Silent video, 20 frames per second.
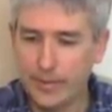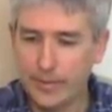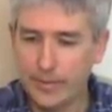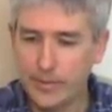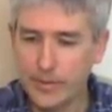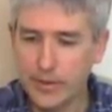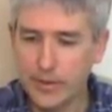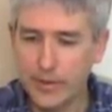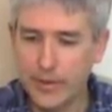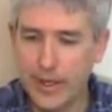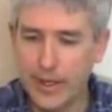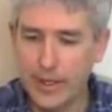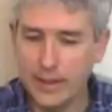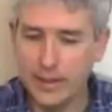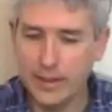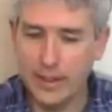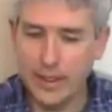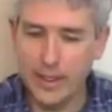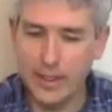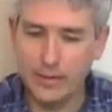So that
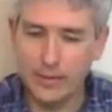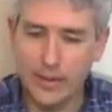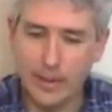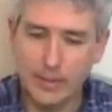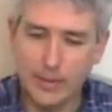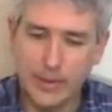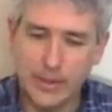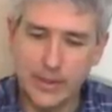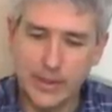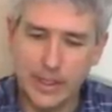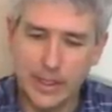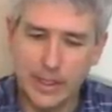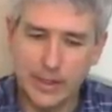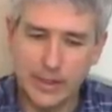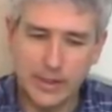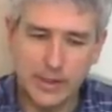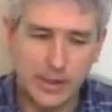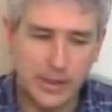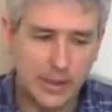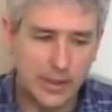light
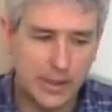represents